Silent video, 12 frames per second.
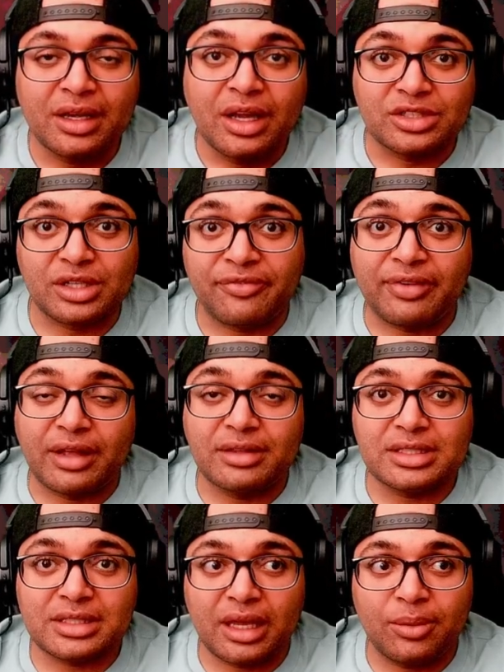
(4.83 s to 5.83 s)
So I found
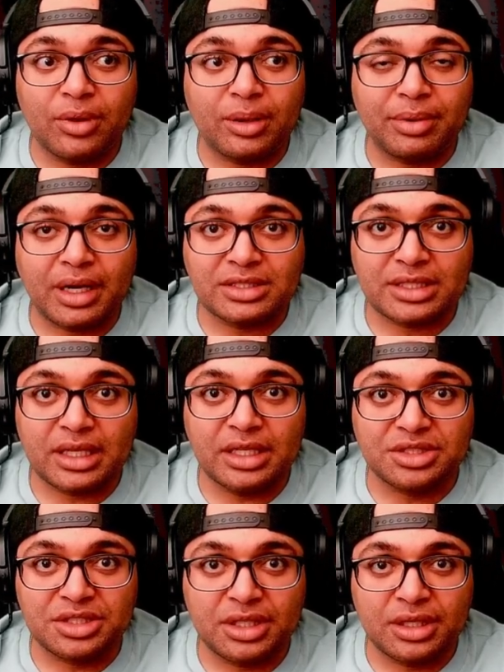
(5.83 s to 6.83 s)
this game while browsing
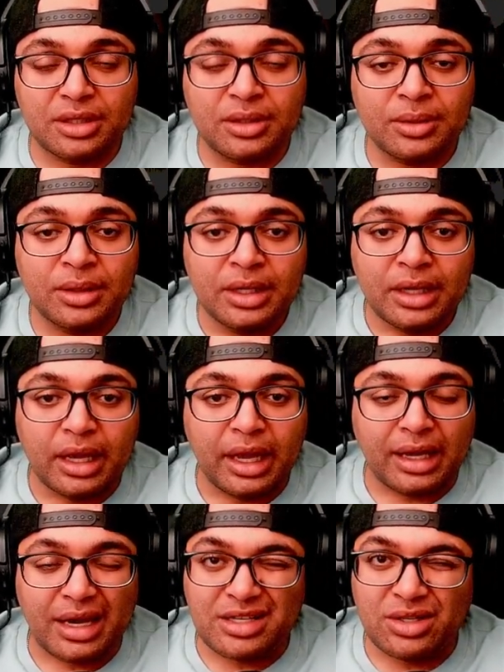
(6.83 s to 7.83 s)
itch.io
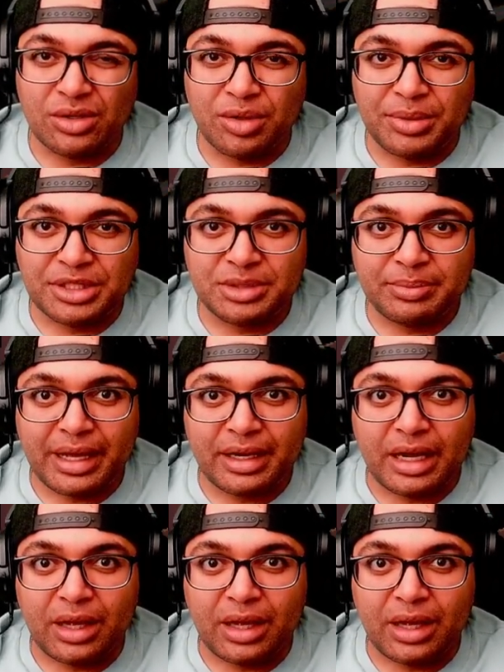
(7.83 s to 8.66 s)
and I don't know much about it.